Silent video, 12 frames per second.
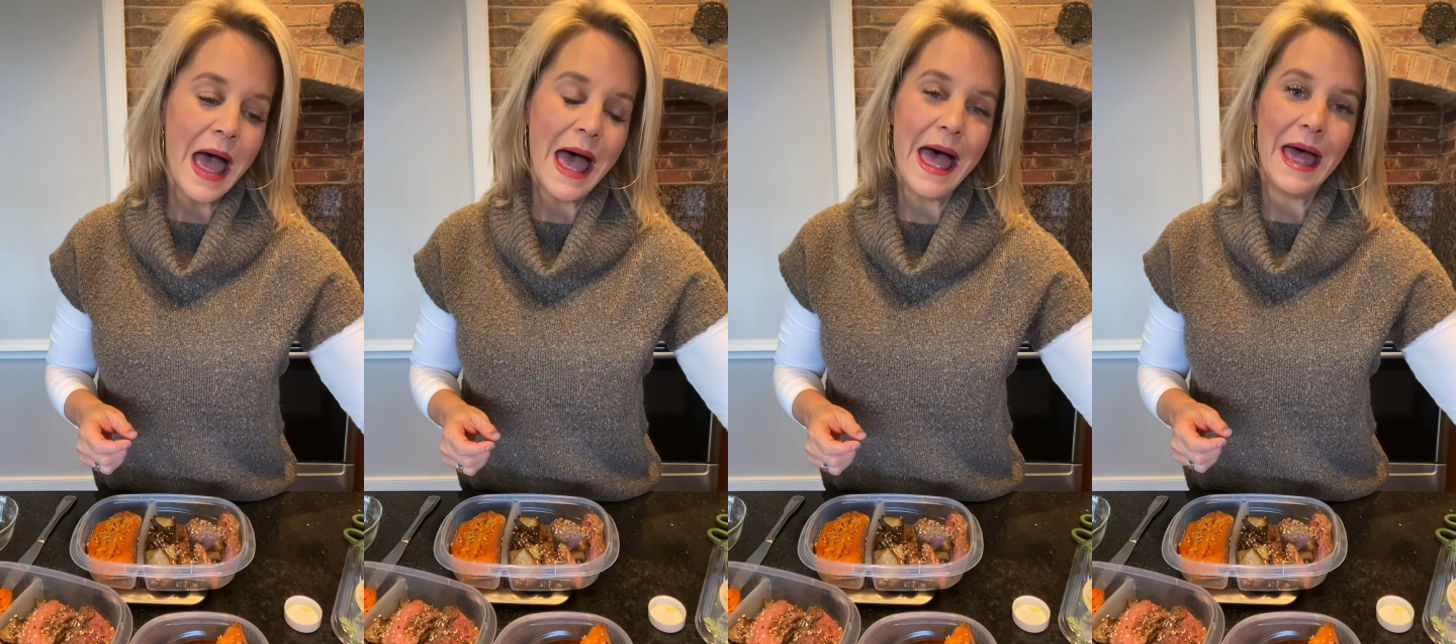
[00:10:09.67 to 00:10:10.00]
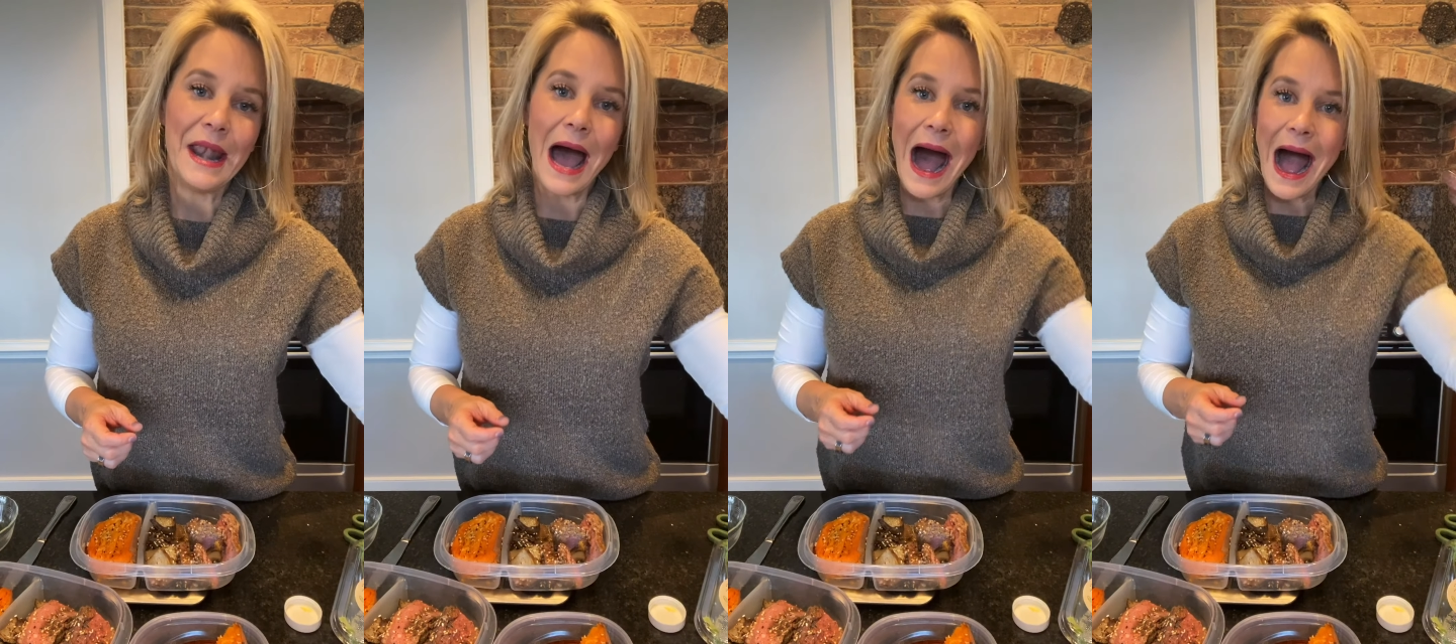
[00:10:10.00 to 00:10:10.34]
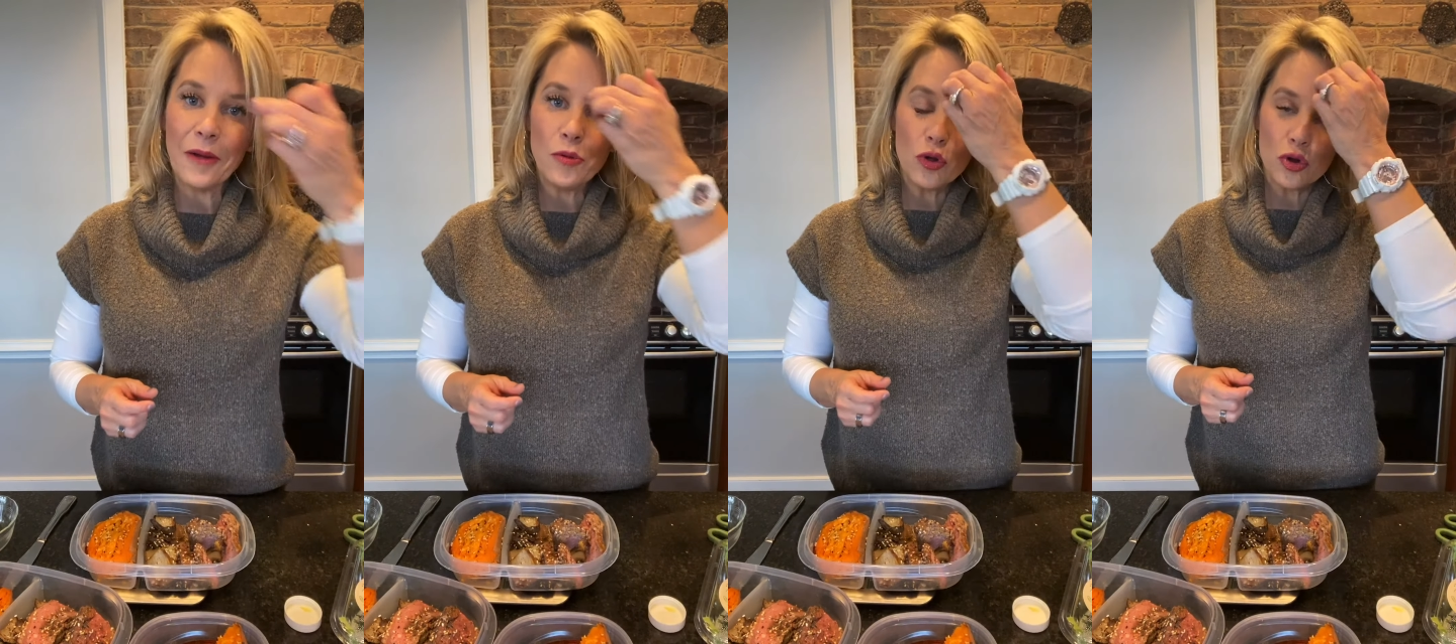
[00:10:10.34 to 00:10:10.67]
And I
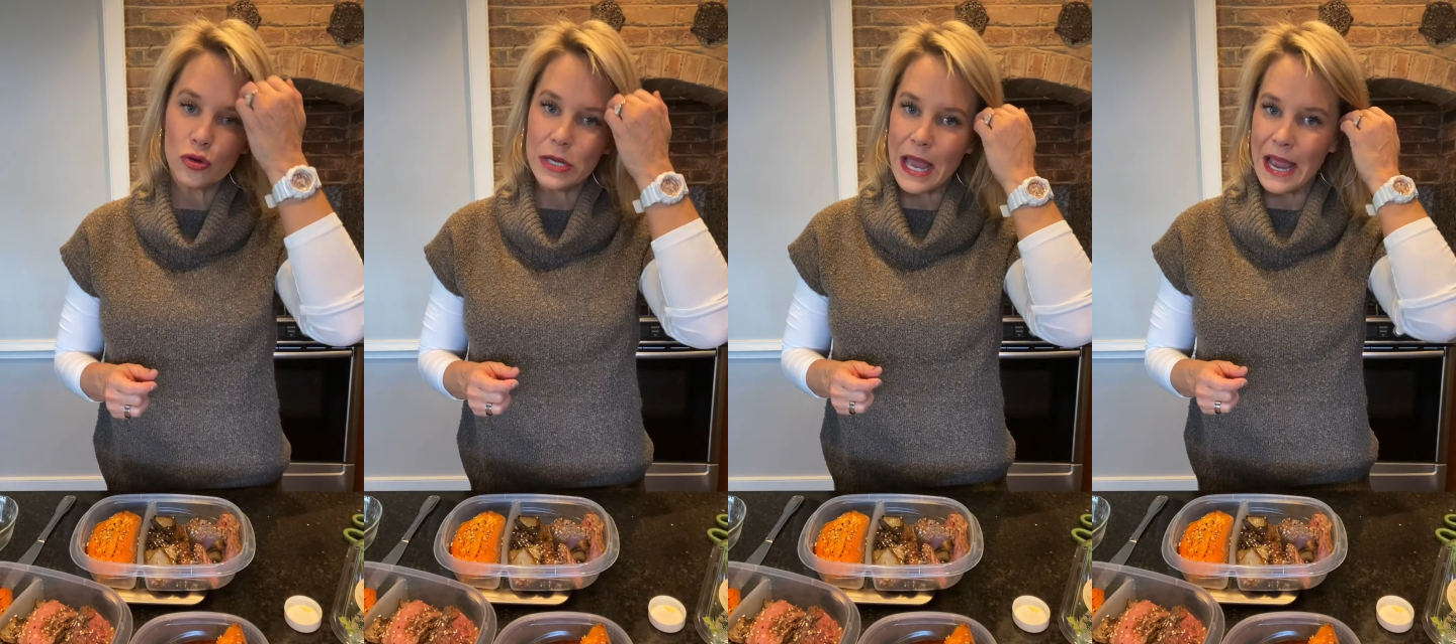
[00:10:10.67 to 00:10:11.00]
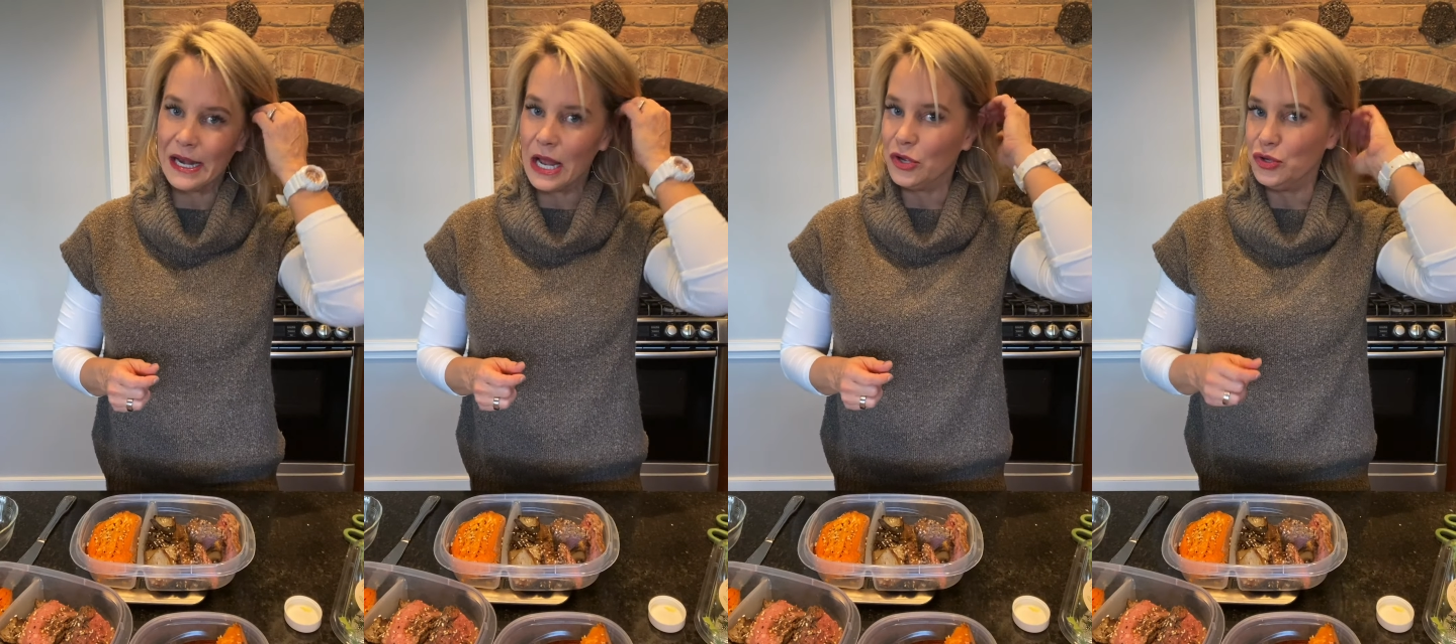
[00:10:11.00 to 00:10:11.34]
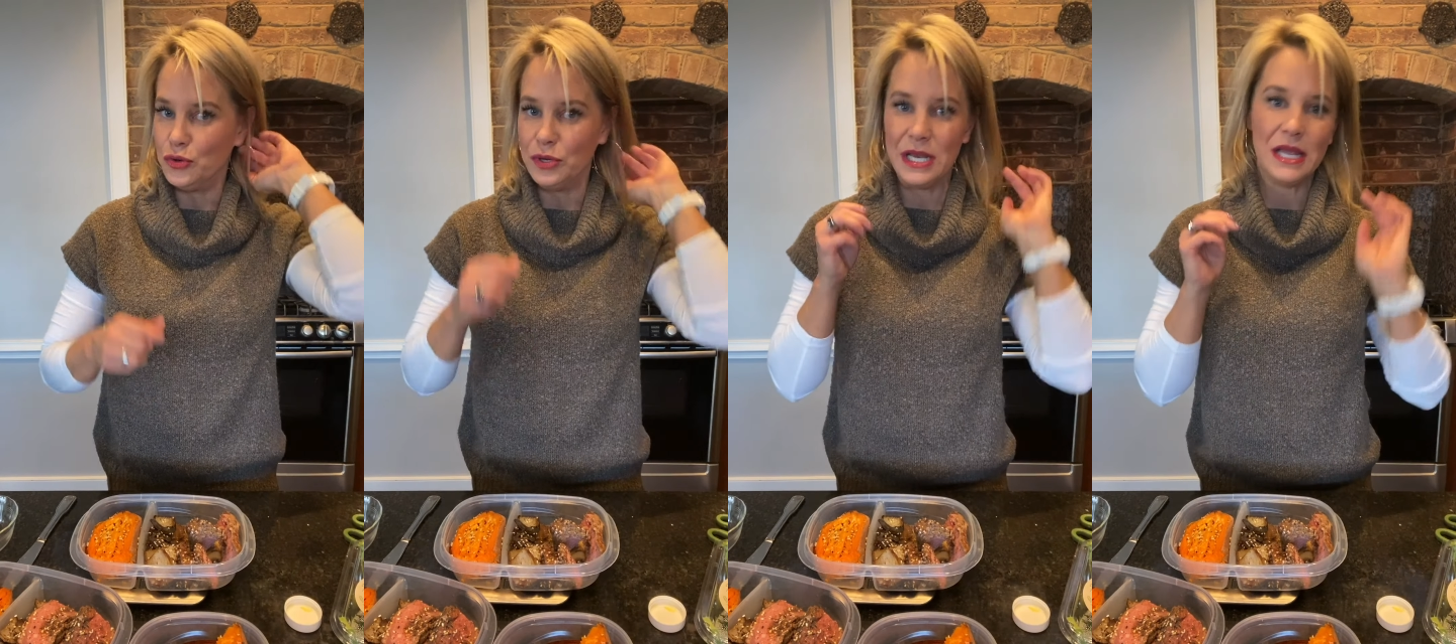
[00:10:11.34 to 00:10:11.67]
will create a
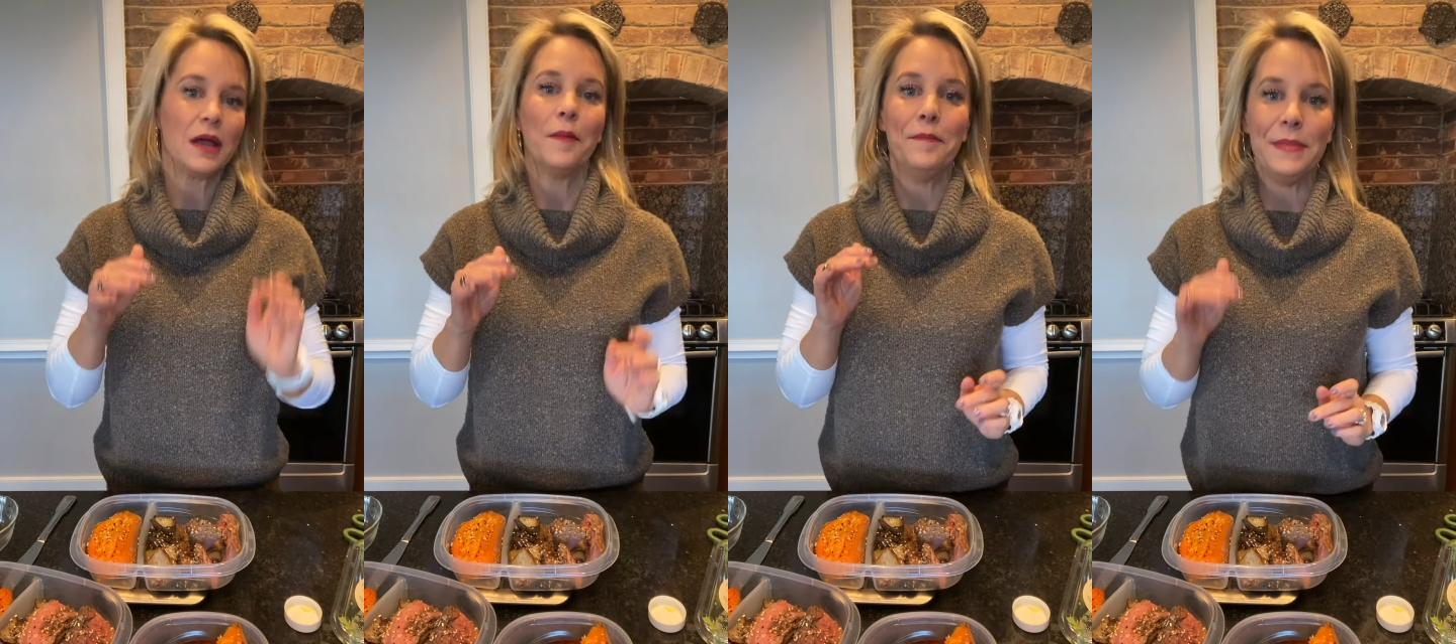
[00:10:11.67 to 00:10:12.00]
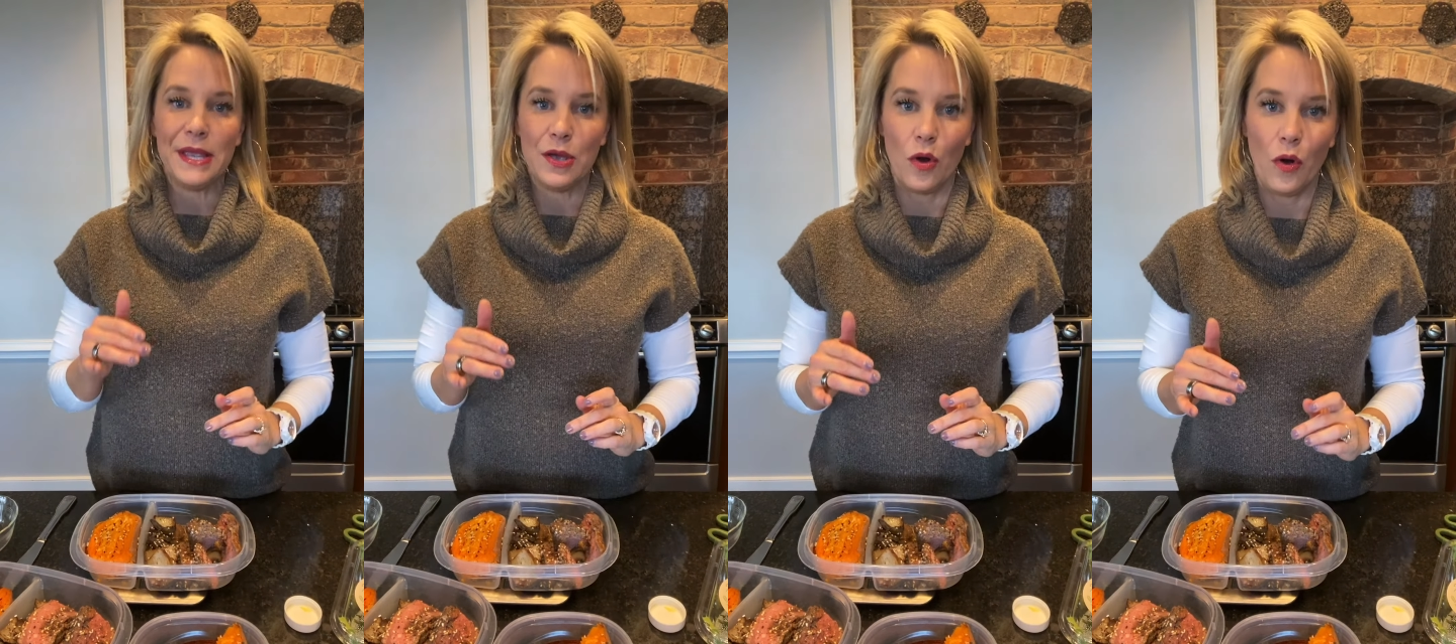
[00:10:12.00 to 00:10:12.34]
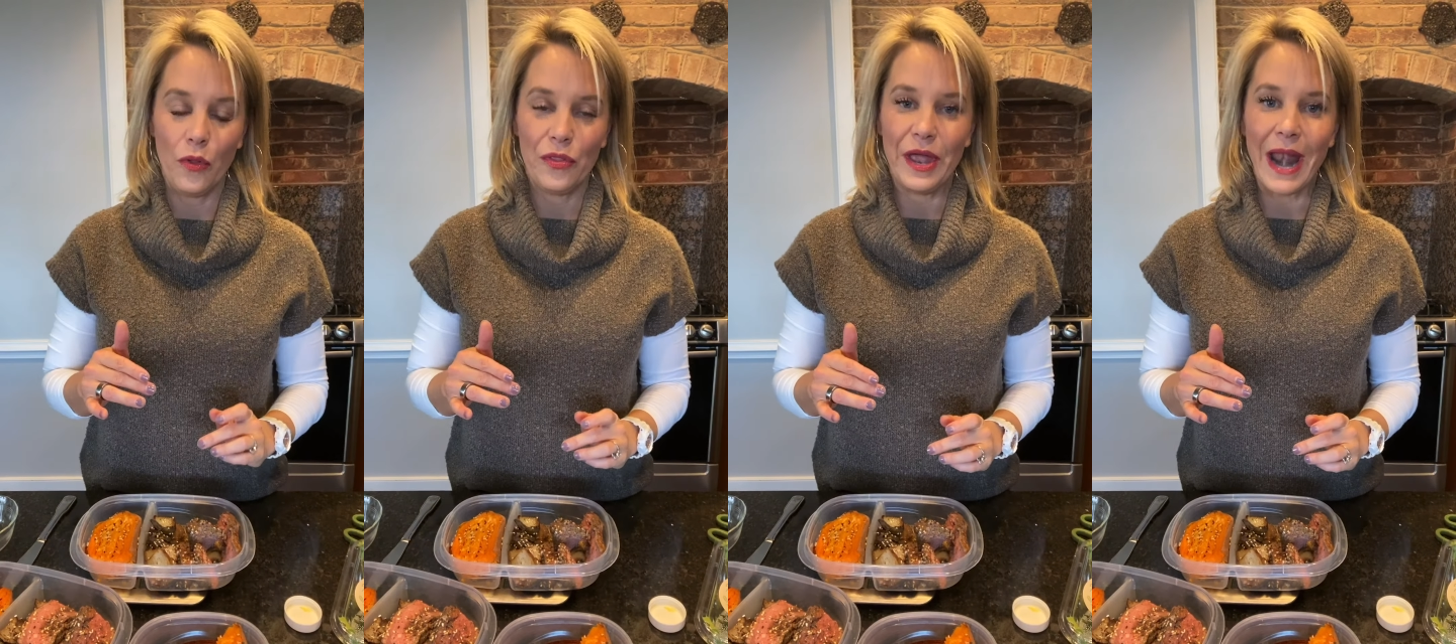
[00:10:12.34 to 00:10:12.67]
unique meal
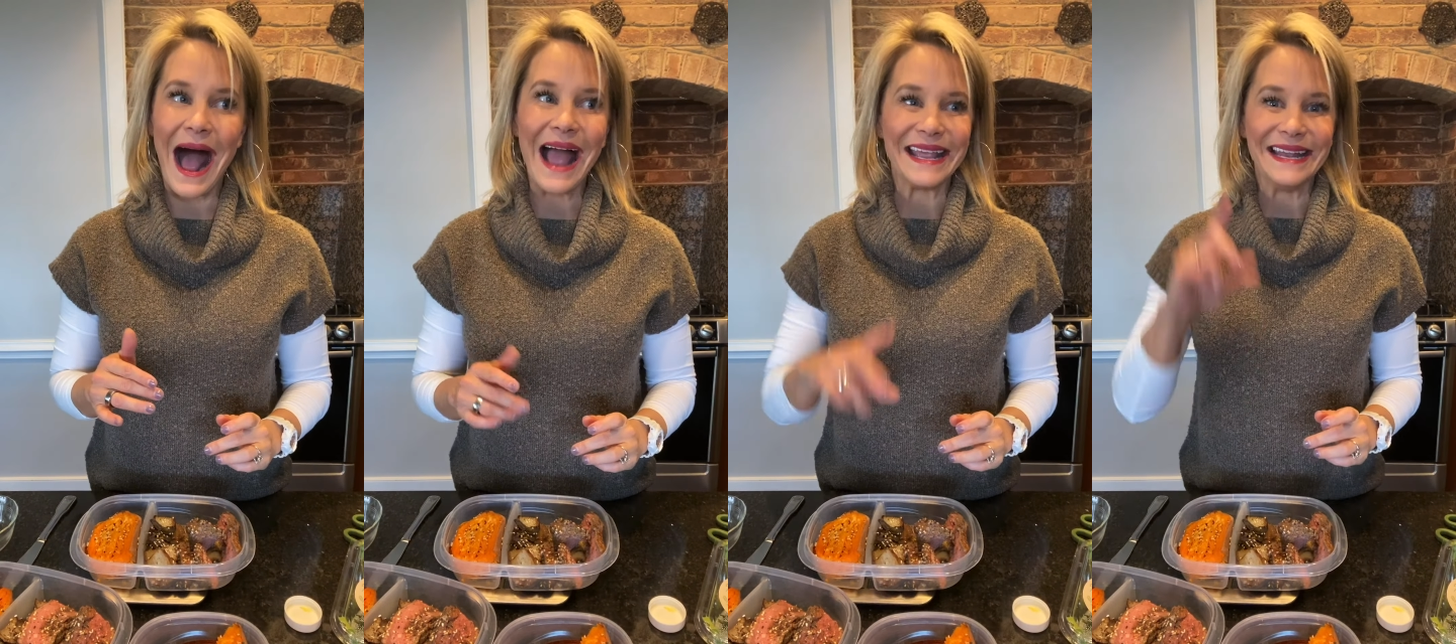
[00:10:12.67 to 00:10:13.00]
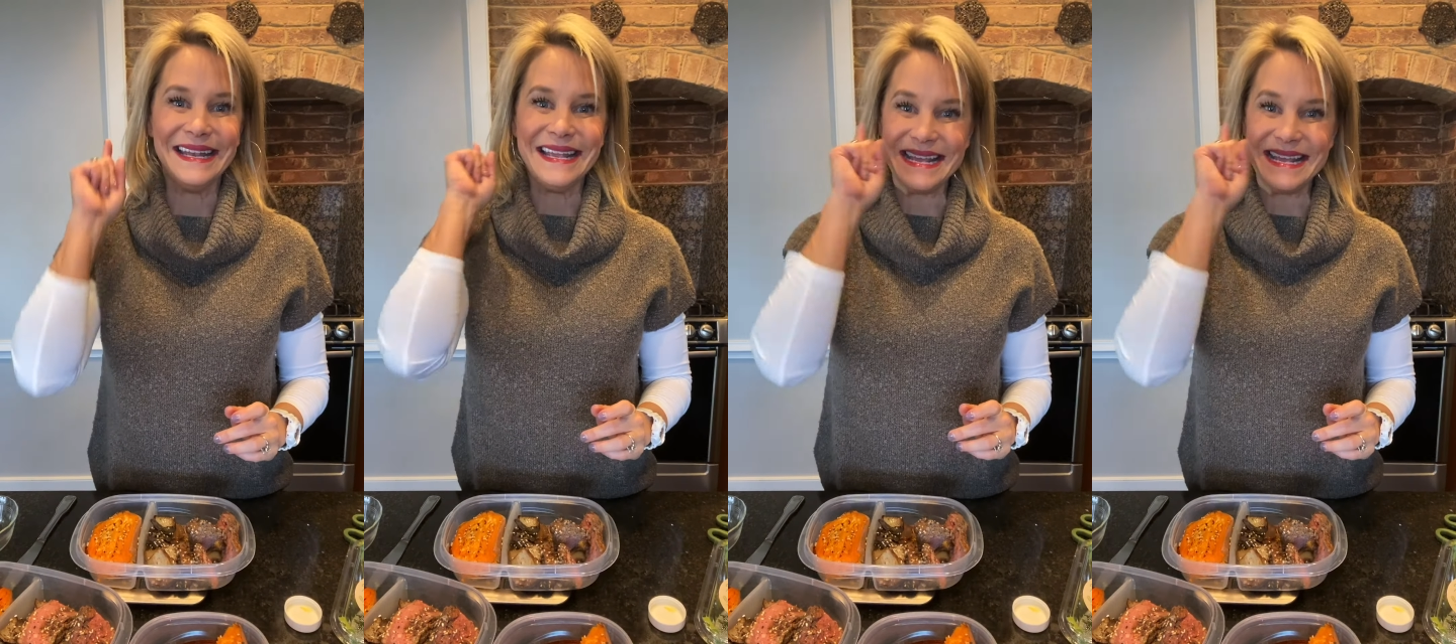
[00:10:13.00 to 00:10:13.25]
that I can